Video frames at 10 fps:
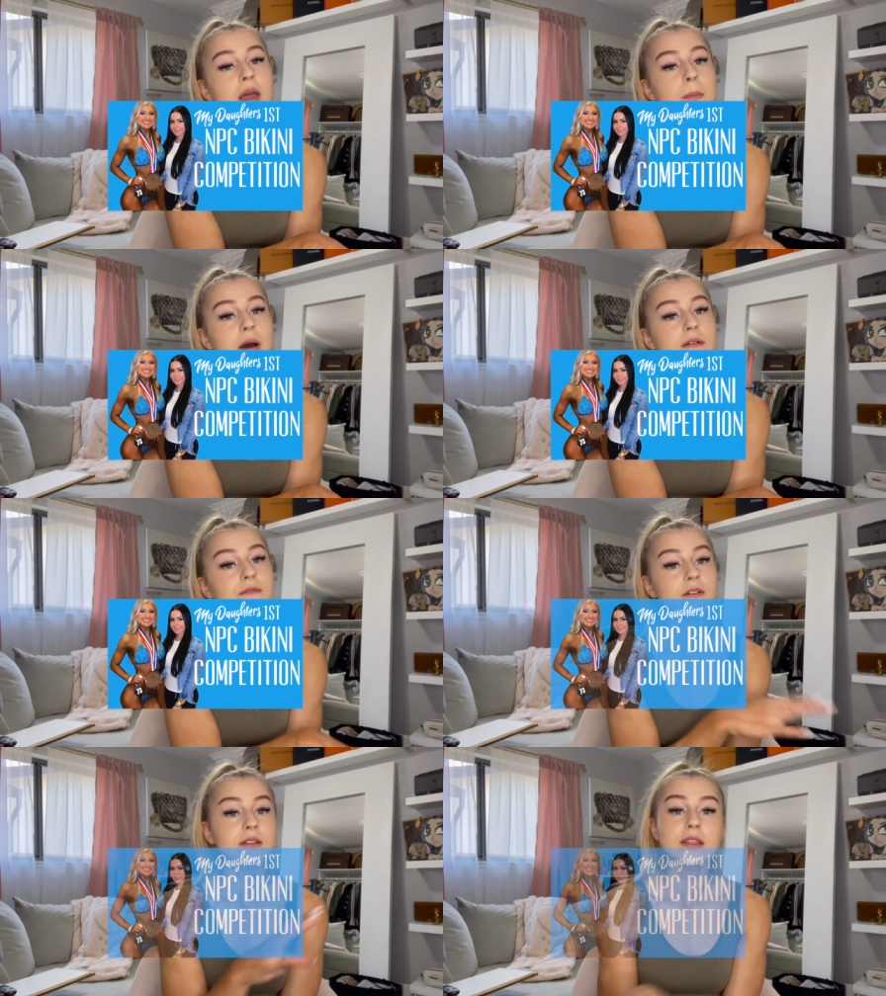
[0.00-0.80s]
But
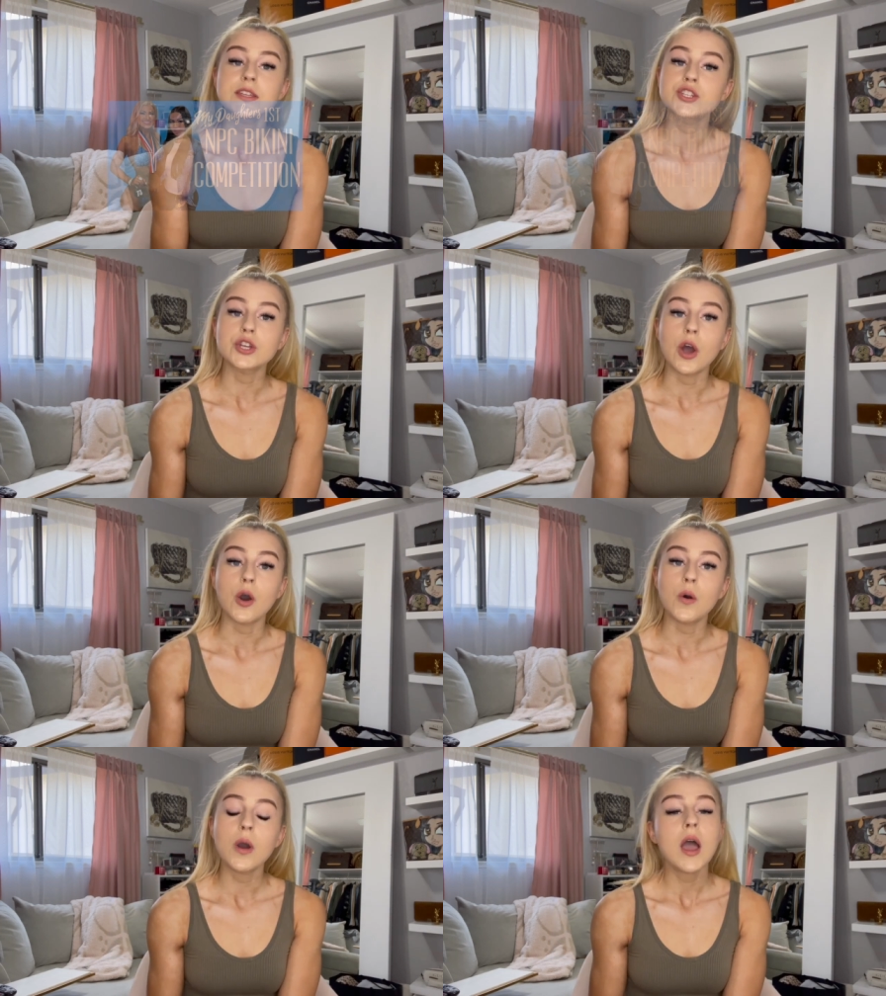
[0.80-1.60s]
for this
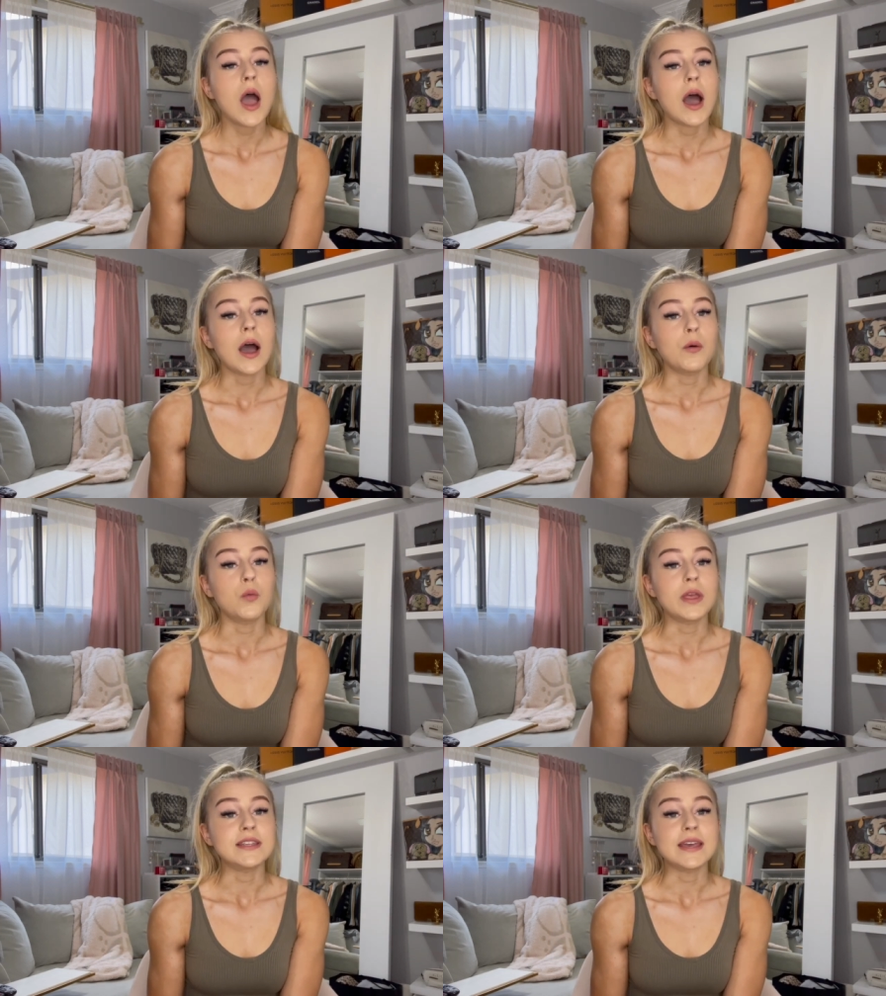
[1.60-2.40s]
show,
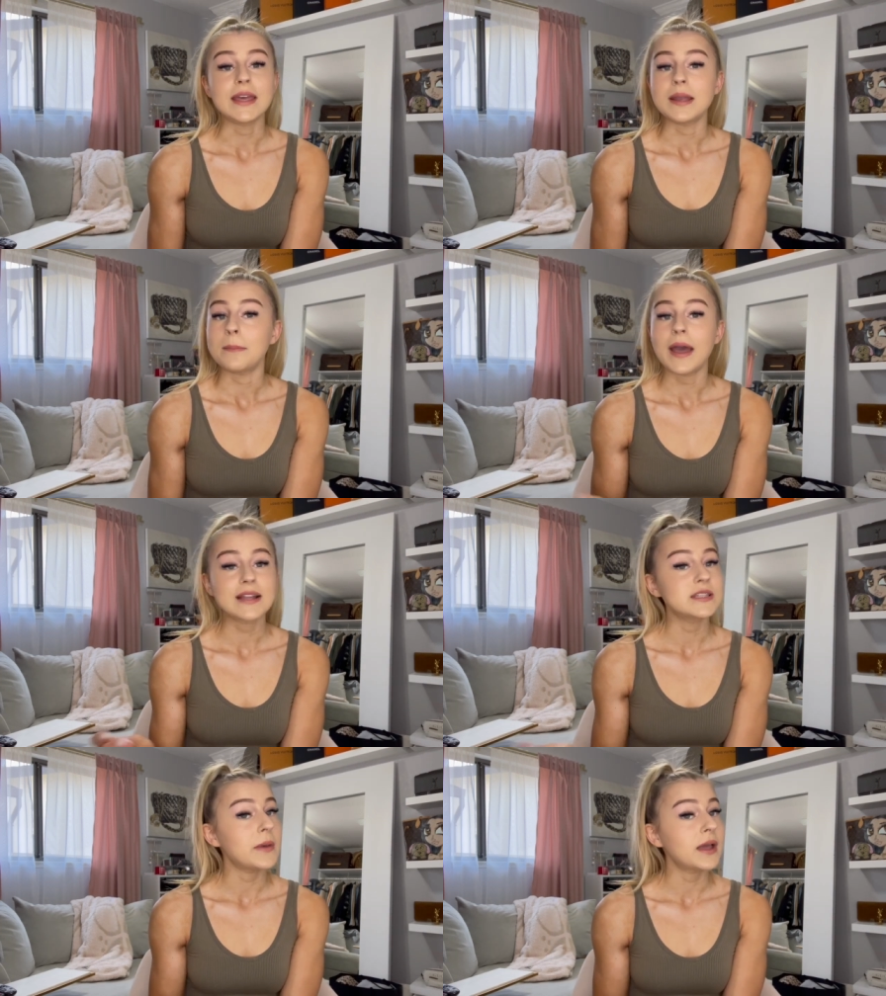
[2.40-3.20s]
we did
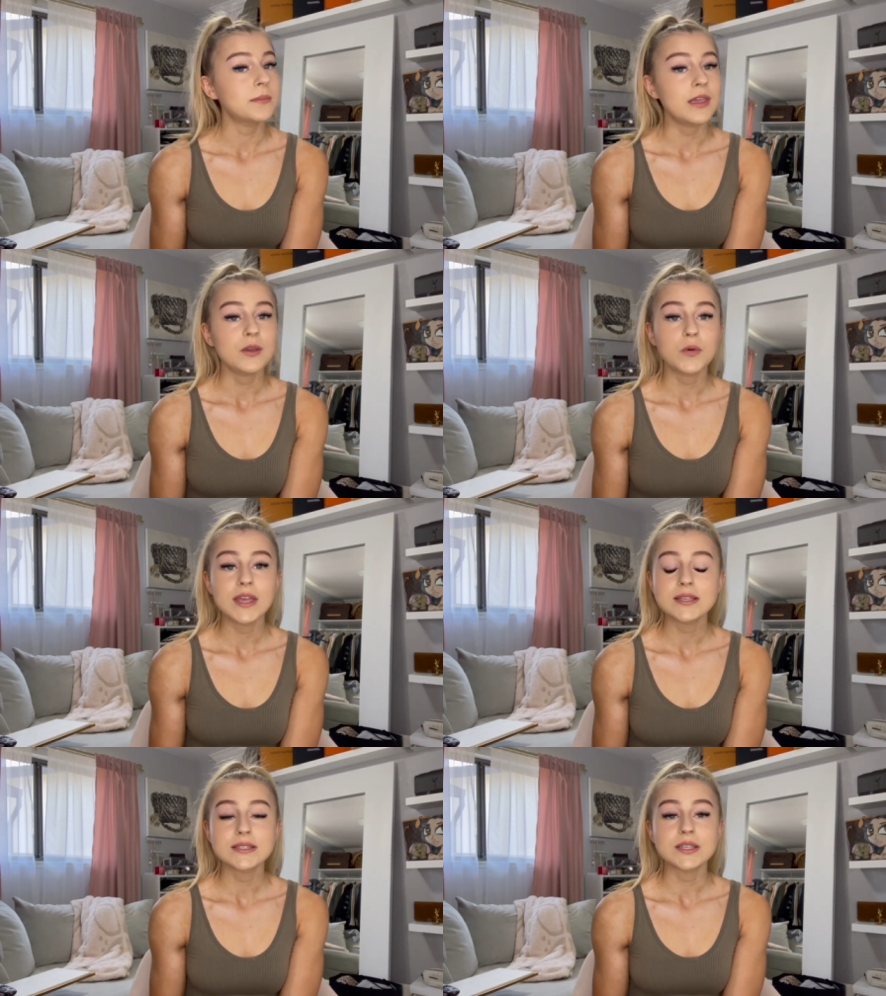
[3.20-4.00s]
back-to-back peak
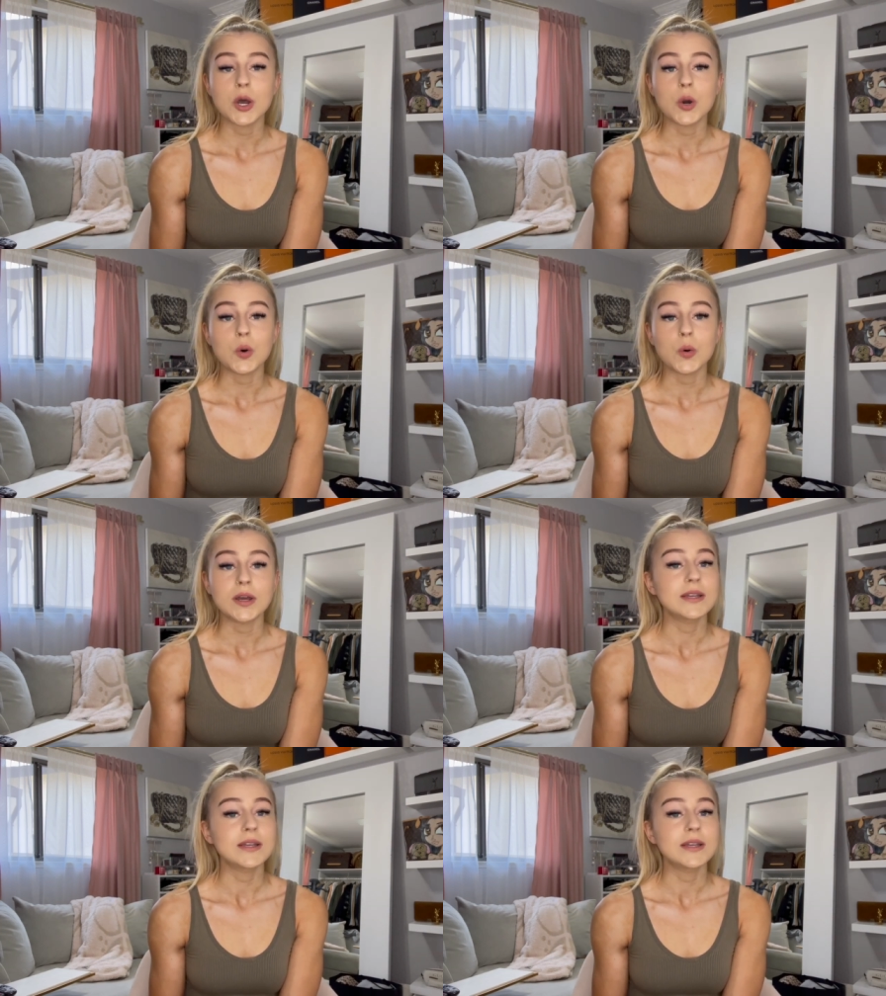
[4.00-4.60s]
weeks, so